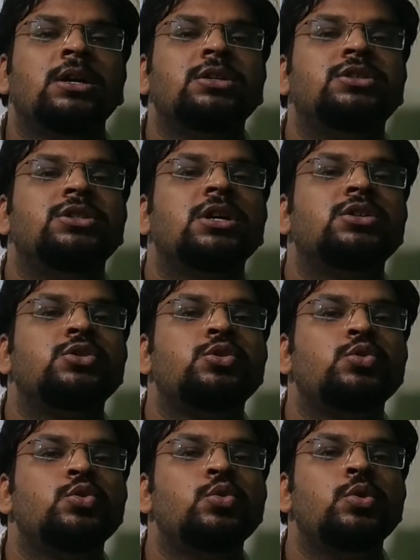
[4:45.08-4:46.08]
just
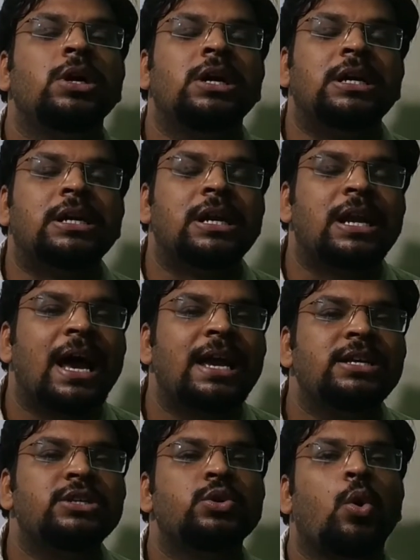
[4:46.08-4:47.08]
to
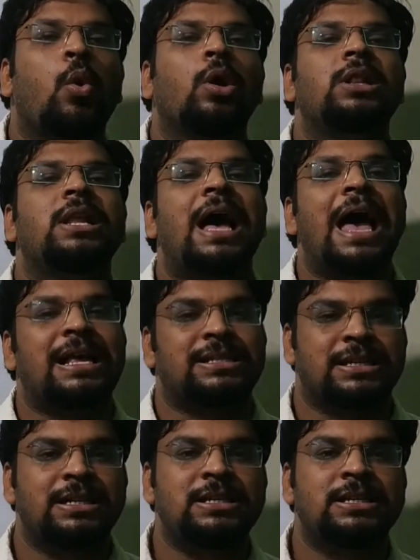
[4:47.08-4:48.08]
realize all the
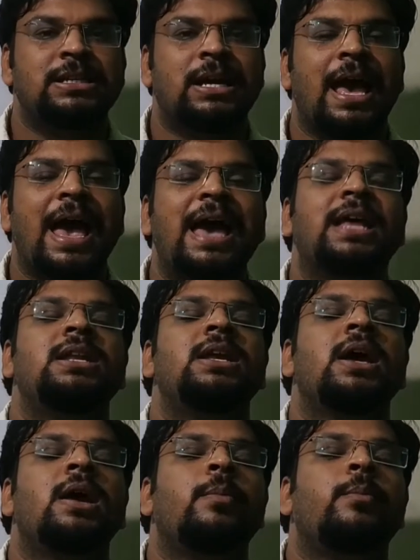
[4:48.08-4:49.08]
assets and
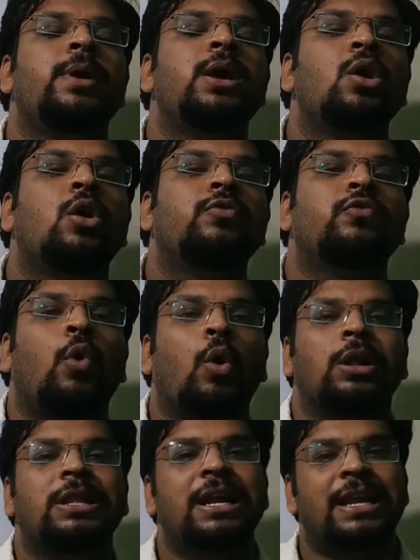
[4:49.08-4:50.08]
pay off
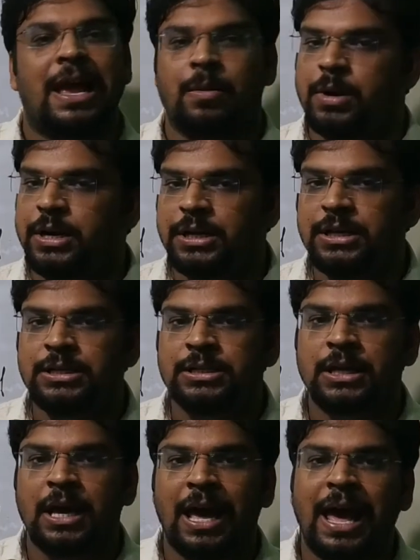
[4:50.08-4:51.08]
all the
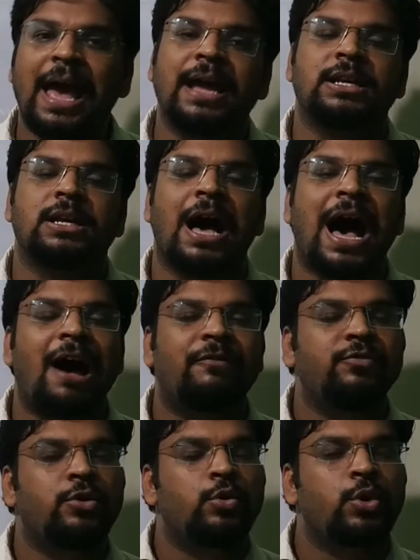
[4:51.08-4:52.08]
liabilities, and
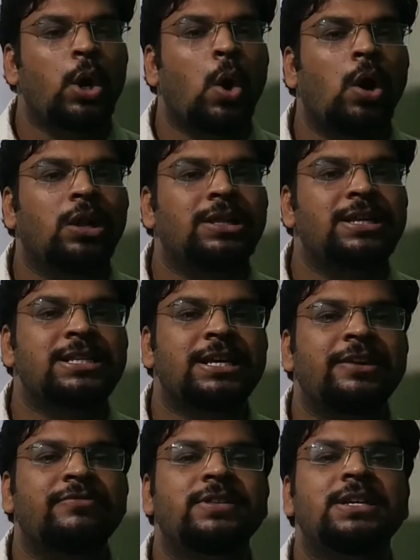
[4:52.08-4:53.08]
after doing all this,
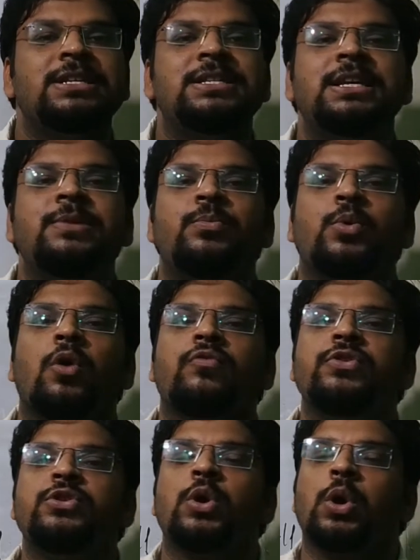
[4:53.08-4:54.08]
if there is any
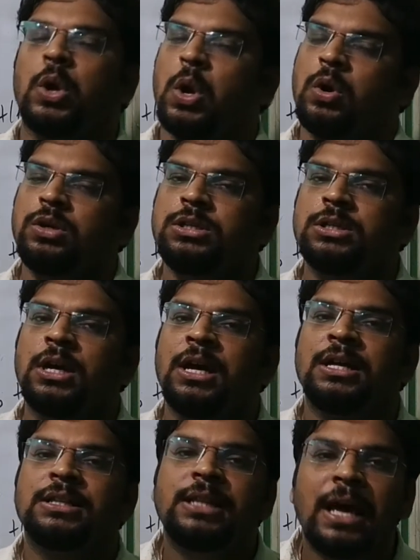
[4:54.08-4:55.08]
profit or loss,
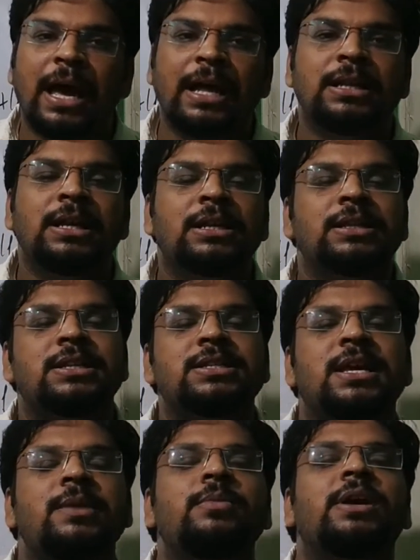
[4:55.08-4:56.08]
then the
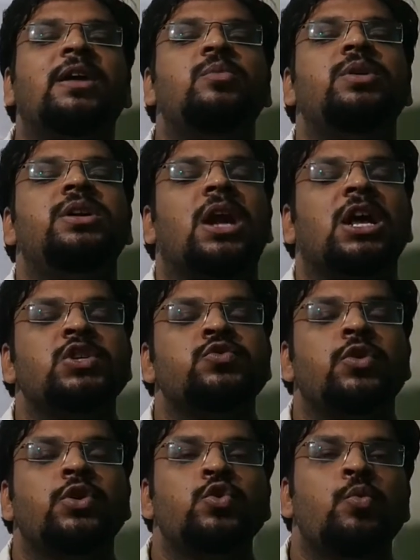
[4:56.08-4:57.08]
same can be
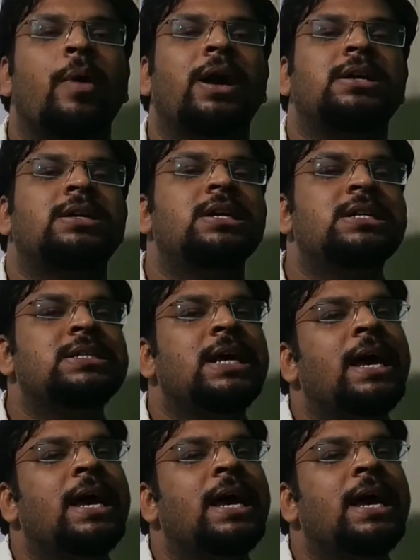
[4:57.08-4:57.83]
transferred to partner's